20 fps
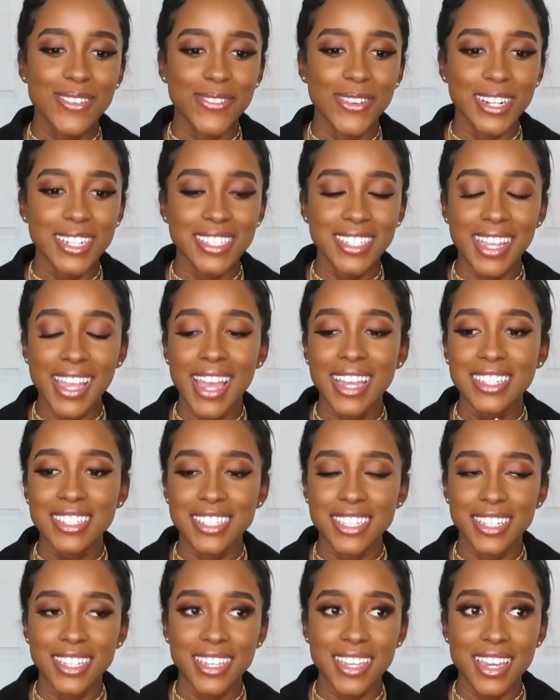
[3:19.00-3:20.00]
the first day i
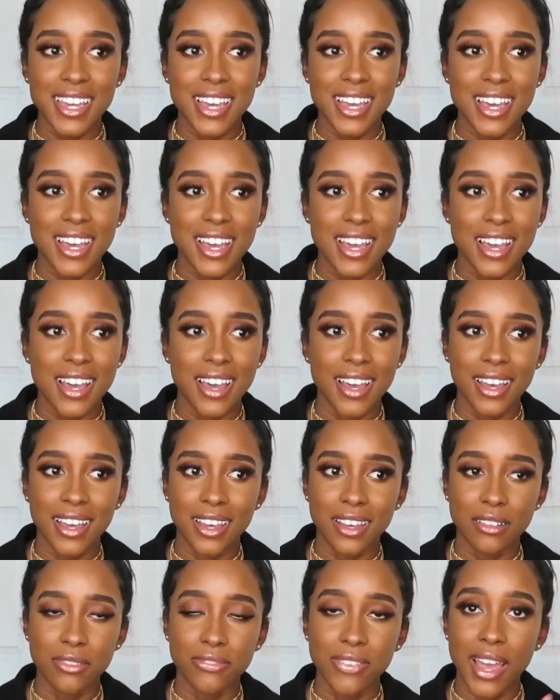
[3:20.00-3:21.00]
took
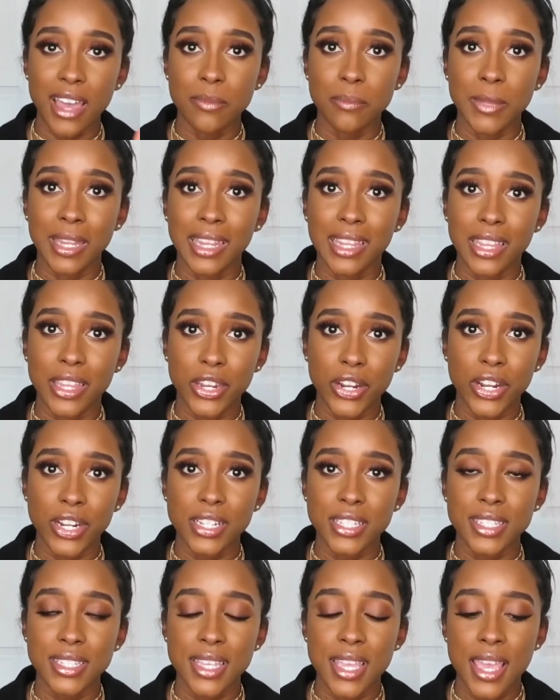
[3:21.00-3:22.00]
uh, five
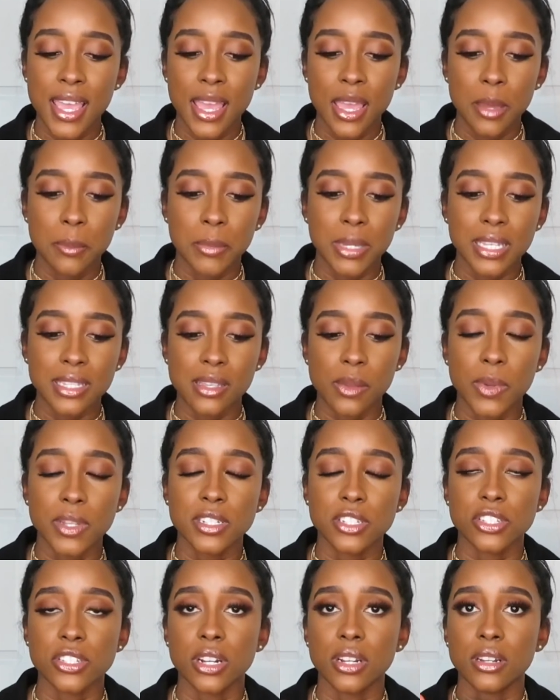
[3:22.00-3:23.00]
milliliters because i
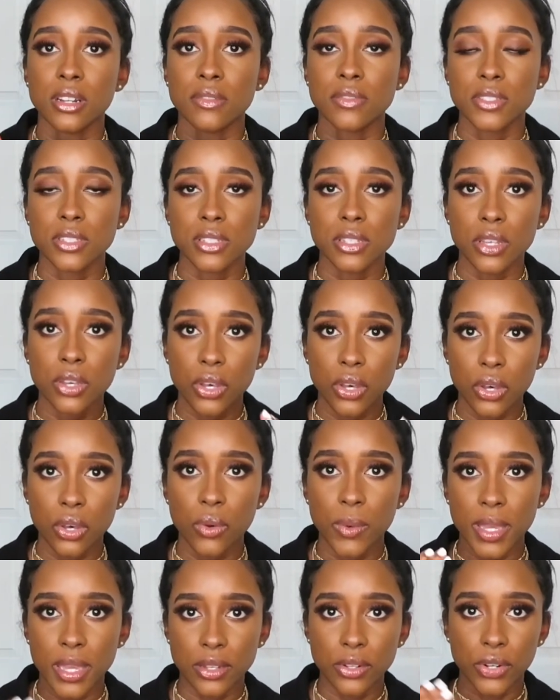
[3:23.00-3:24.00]
wanted to start it off
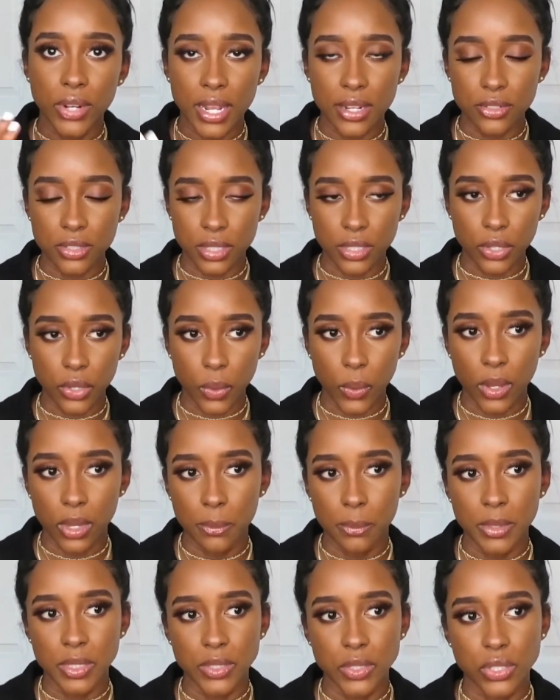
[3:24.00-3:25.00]
slow and gradually go
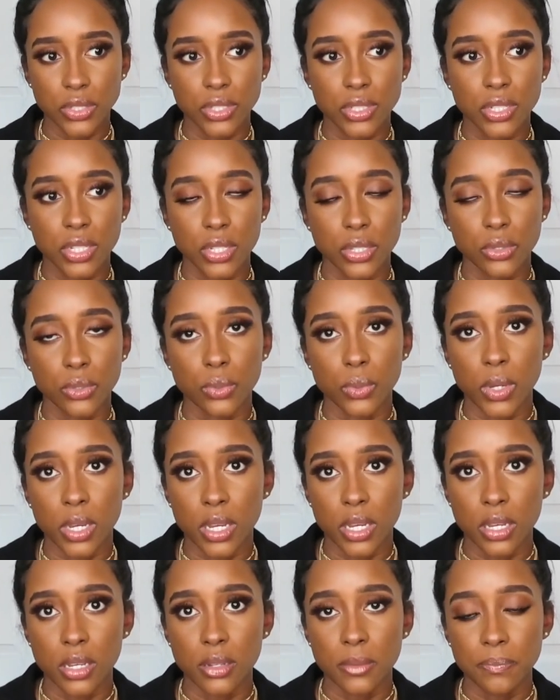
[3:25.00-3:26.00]
up into
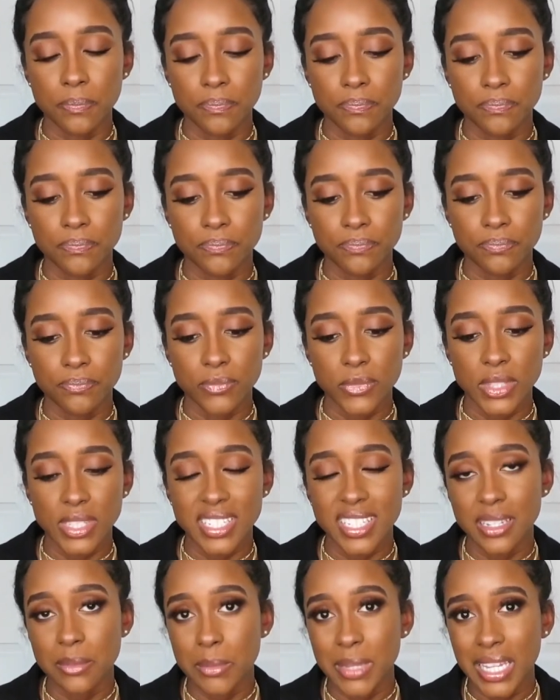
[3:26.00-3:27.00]
um,
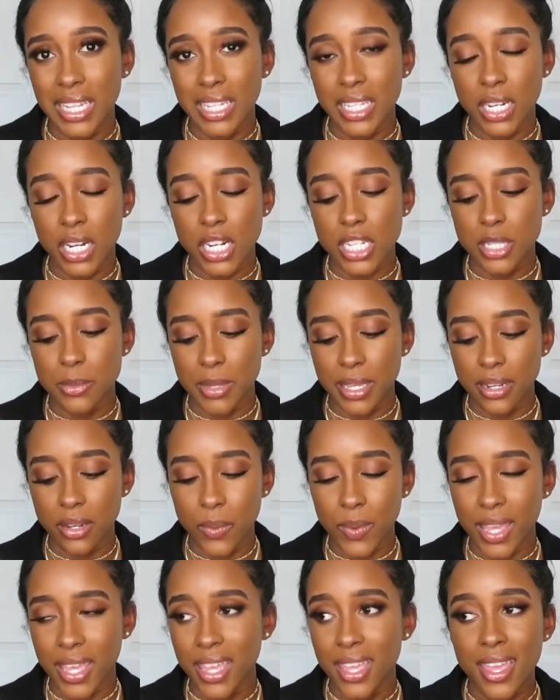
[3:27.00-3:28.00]
10 milliliters but
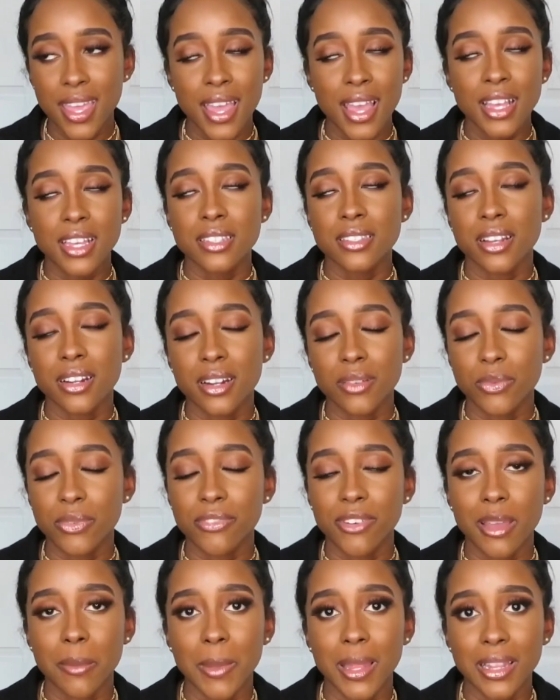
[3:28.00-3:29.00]
anyway started off
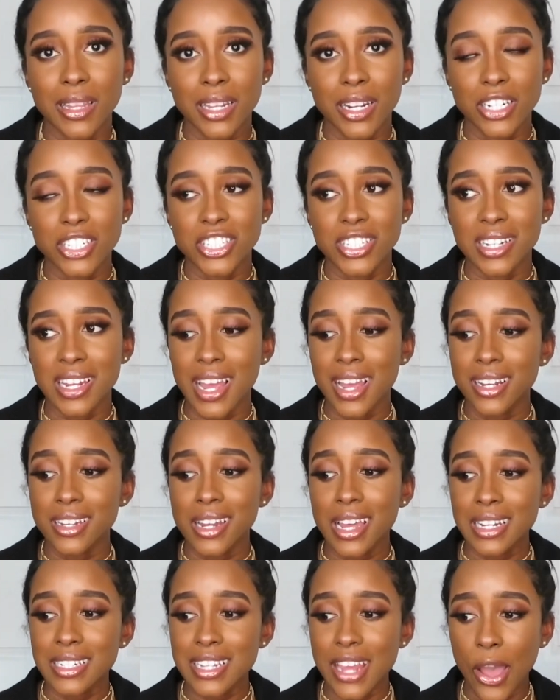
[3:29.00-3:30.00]
with five milliliters and i
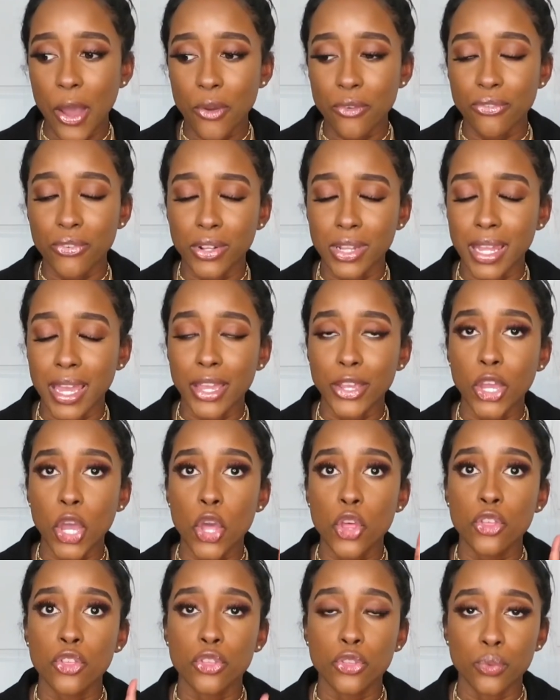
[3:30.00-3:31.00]
knocked out for like
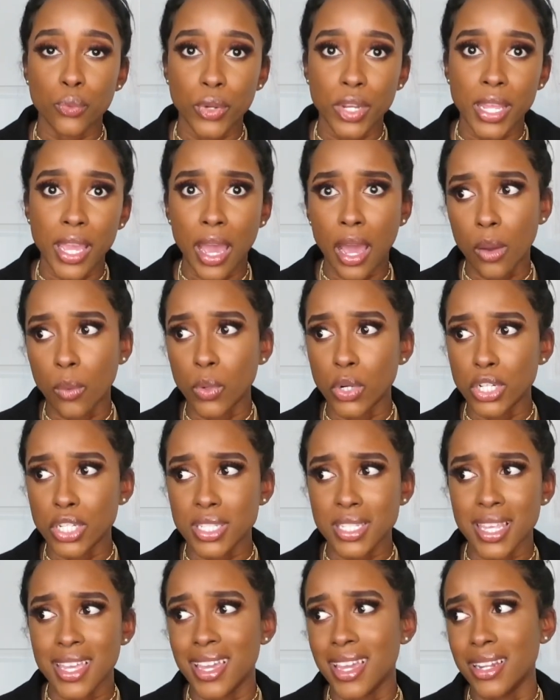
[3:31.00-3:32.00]
three
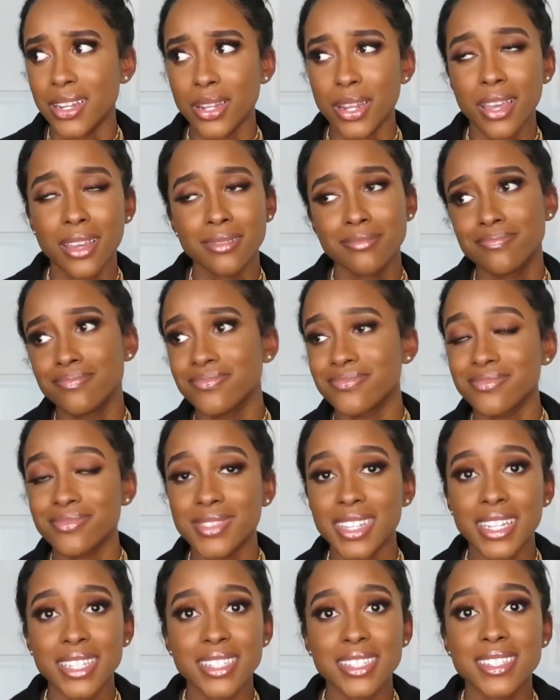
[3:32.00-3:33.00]
hours and
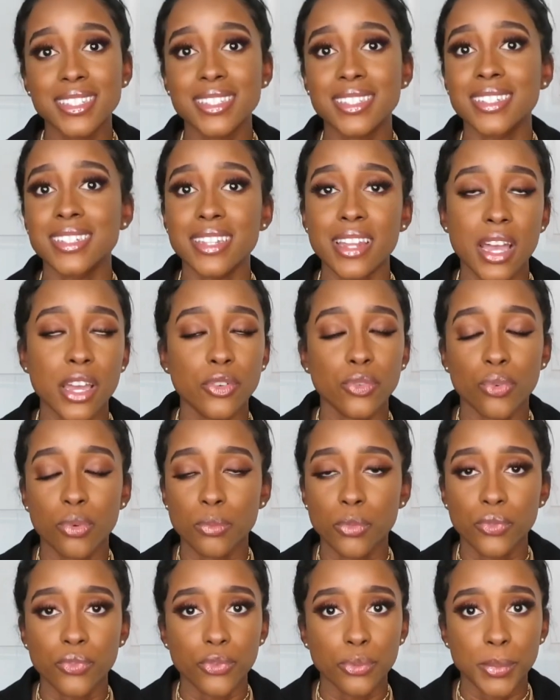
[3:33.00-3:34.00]
that's not
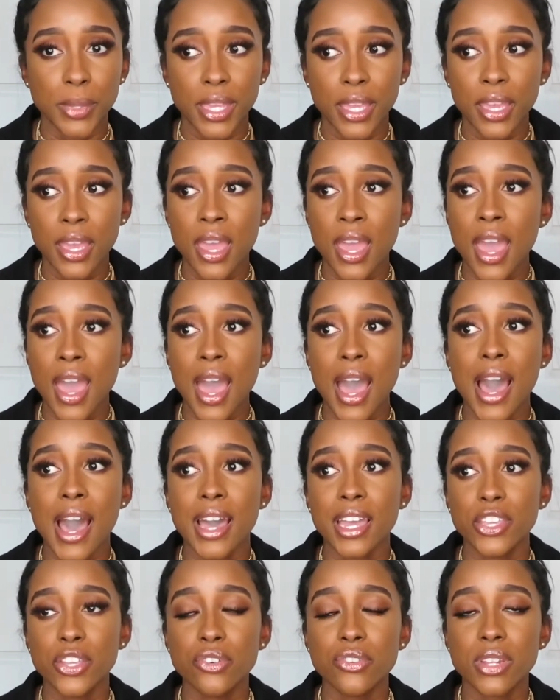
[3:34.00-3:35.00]
normal for me
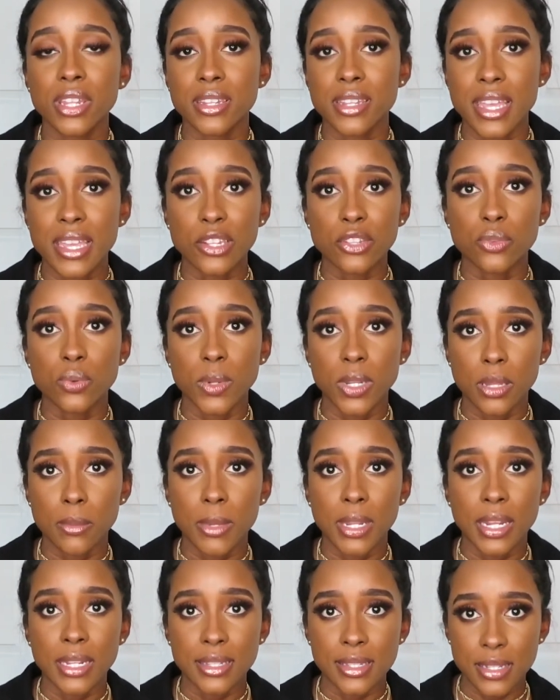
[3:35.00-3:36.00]
i usually take 20
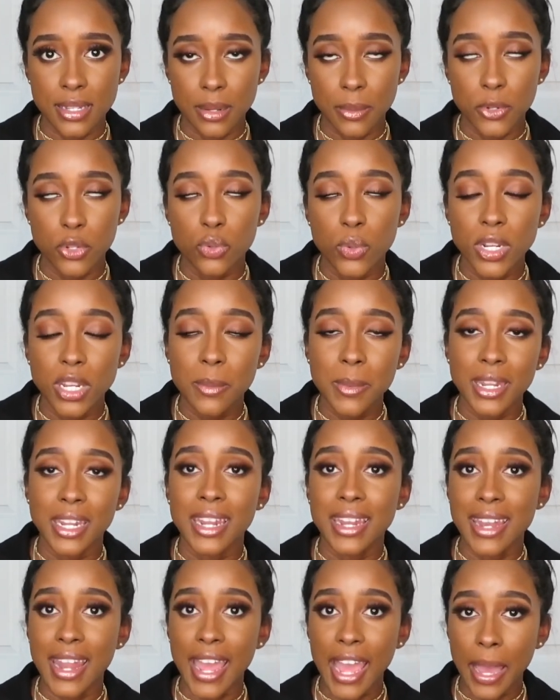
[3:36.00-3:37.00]
minutes 20
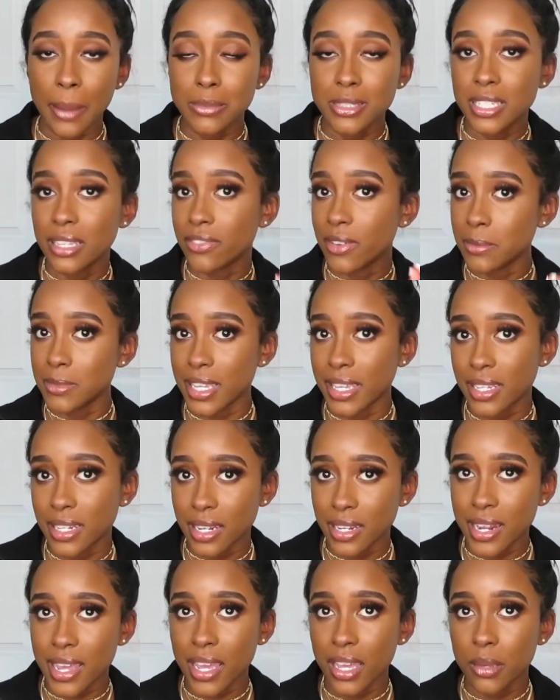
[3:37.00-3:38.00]
minute naps if i'm taking
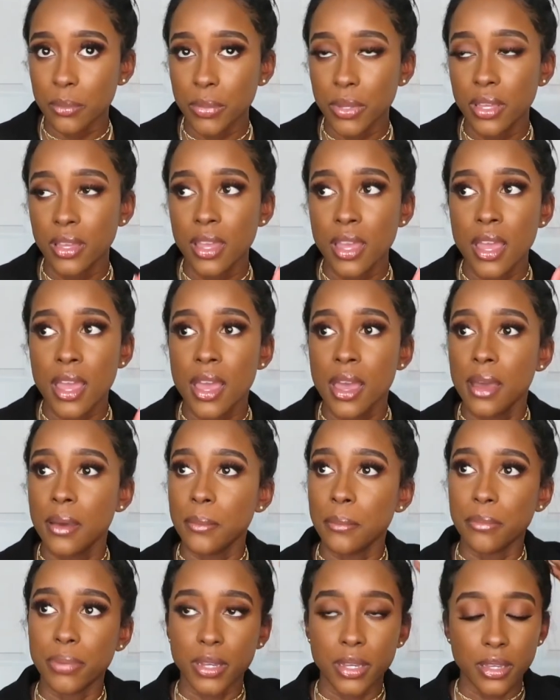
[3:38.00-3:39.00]
a nap
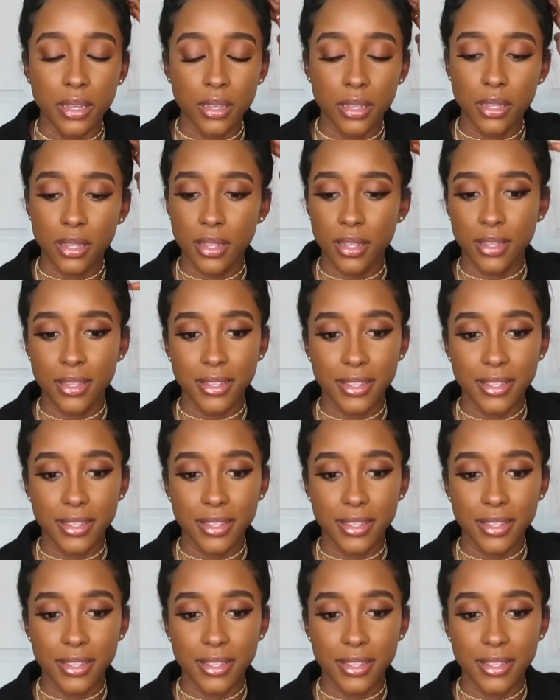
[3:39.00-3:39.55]
but